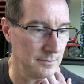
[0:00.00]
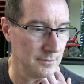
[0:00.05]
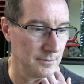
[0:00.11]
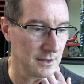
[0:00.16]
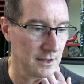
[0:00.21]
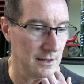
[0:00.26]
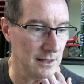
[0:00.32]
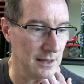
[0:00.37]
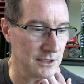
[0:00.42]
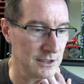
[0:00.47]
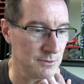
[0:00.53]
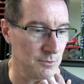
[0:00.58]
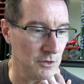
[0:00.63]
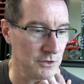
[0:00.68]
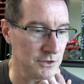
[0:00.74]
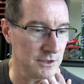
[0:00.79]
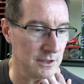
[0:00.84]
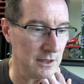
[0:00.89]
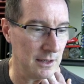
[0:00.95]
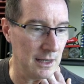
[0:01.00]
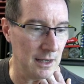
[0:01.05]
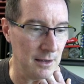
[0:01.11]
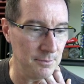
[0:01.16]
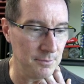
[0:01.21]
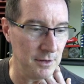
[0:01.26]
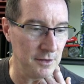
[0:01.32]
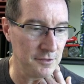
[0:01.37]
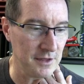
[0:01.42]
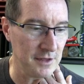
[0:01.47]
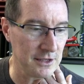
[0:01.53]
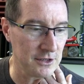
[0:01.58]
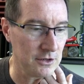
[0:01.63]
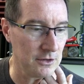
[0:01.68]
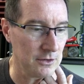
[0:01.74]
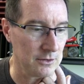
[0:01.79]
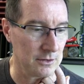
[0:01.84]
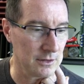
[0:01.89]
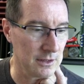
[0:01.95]
Glass Monster. Thank
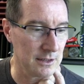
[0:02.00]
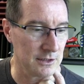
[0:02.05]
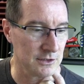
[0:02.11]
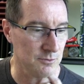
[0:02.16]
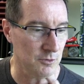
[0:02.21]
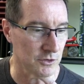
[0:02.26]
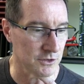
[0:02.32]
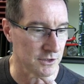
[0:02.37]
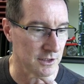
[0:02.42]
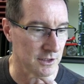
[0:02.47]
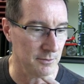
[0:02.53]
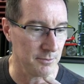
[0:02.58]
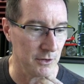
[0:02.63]
you, Glass Monster.